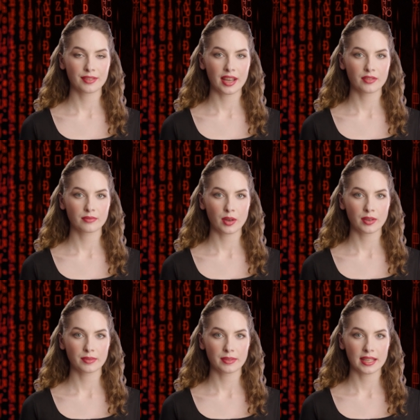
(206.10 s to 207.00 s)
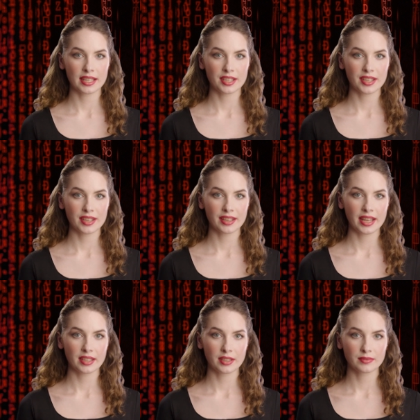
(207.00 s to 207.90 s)
Therefore, it is
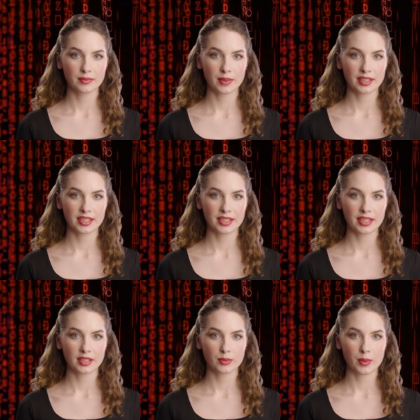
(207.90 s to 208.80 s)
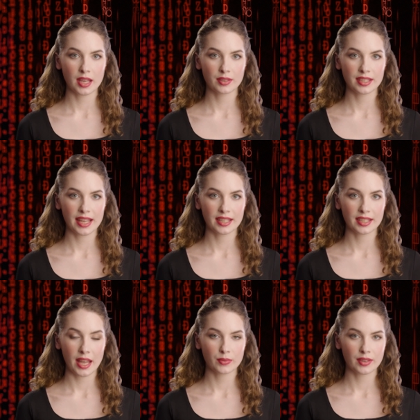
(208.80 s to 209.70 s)
essential for businesses to prioritize
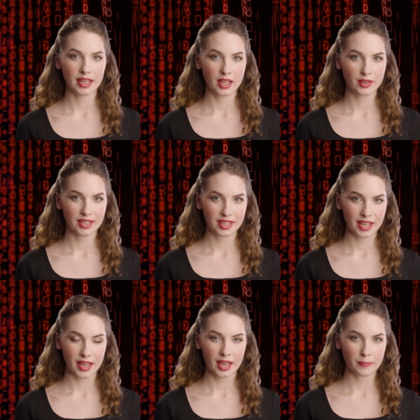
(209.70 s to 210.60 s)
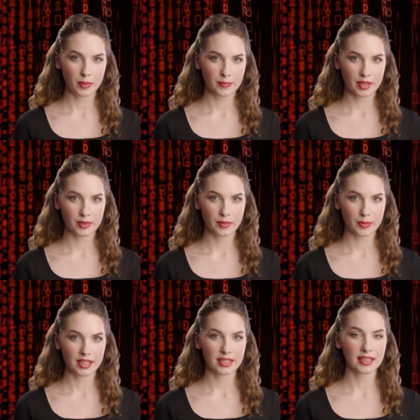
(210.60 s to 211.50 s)
cybersecurity and implement
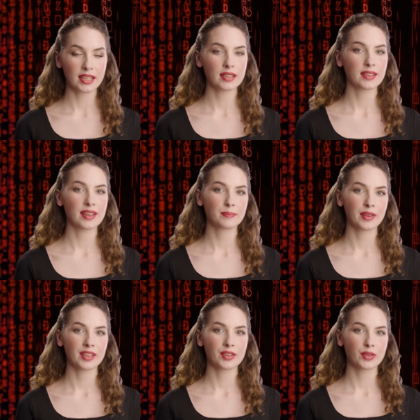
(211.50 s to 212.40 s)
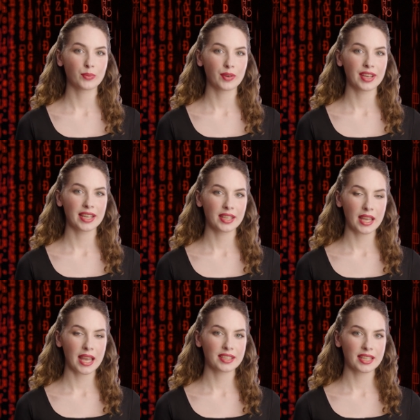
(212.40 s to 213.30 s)
robust security measures to protect their
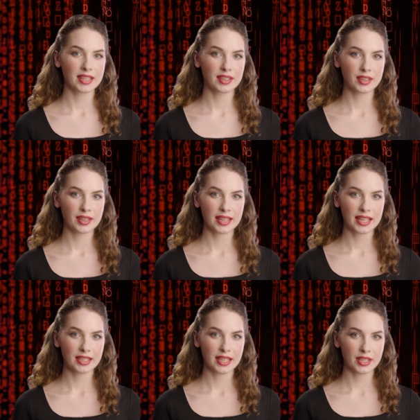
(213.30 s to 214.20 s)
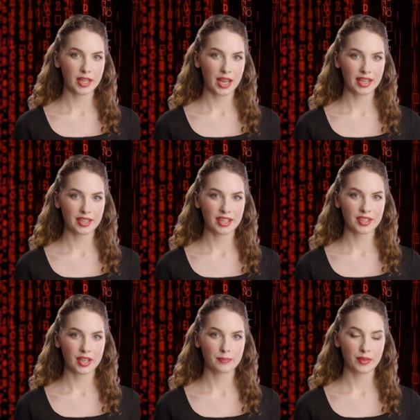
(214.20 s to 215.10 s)
assets, data, and
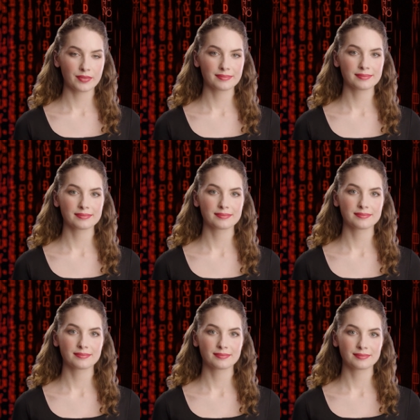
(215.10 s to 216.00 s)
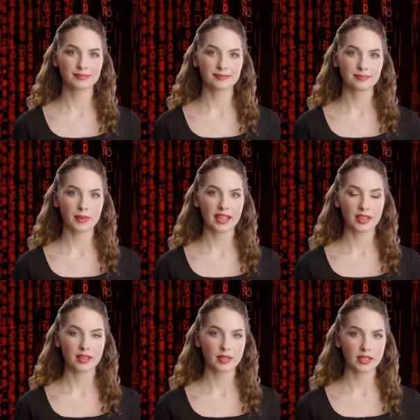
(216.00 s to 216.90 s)
systems. Based
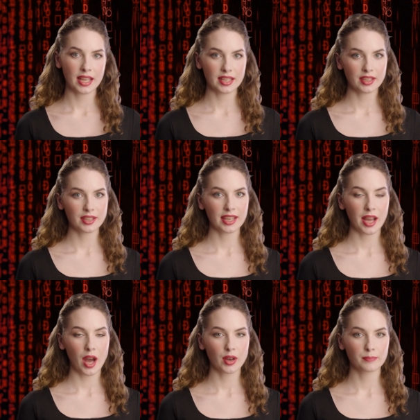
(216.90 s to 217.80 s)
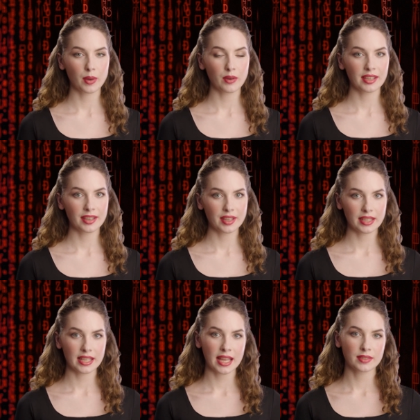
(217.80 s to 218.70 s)
on your data set, how important is
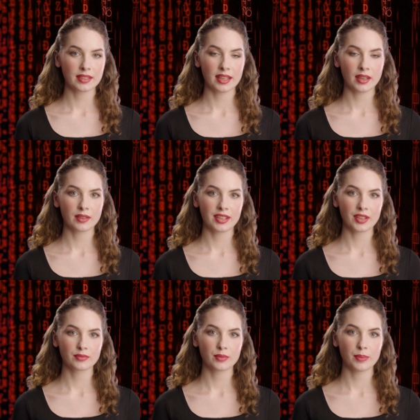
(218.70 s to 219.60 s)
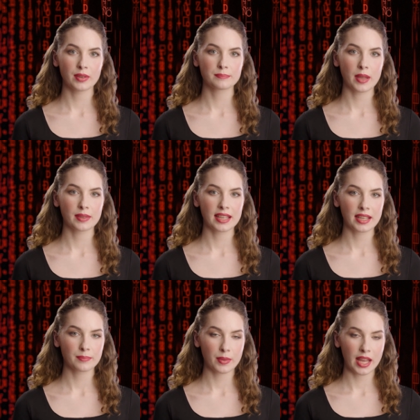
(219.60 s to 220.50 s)
cybersecurity for both public
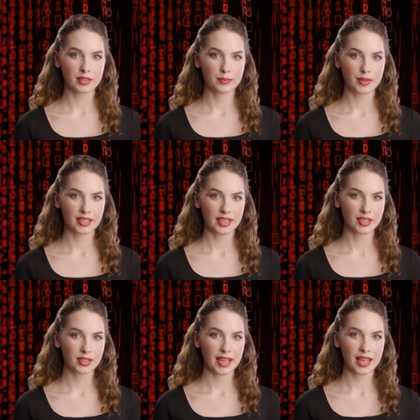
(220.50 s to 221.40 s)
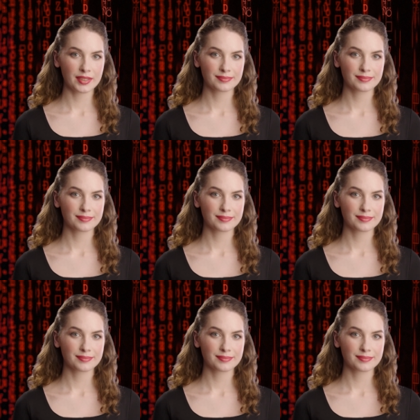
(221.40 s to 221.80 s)
and private business today?